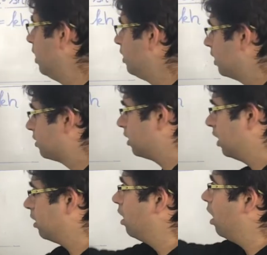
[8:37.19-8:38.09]
Let's
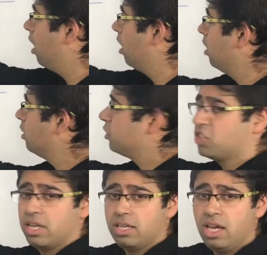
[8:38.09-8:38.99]
take un
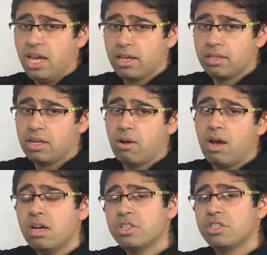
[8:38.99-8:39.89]
chéquier. Now,
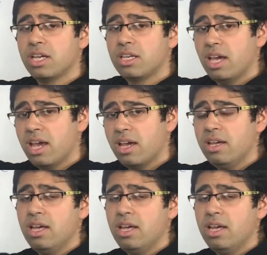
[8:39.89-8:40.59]
un chéquier